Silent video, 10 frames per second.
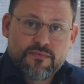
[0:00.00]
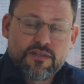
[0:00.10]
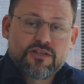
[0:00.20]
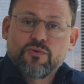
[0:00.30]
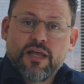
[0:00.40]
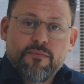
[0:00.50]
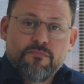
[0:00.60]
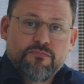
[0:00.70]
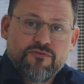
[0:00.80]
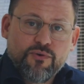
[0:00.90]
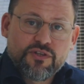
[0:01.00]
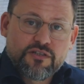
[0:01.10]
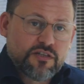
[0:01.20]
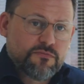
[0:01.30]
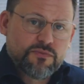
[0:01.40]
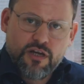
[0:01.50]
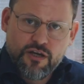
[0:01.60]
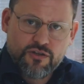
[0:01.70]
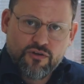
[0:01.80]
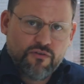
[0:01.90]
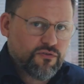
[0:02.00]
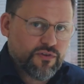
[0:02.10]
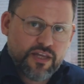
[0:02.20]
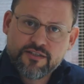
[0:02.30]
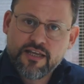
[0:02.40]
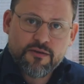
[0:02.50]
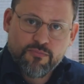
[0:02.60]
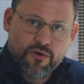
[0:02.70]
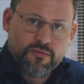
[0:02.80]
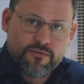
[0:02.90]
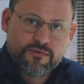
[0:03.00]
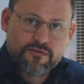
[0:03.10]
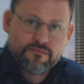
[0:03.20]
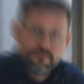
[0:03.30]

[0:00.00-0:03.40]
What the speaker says: This will happen before the system turns off or there's any problems.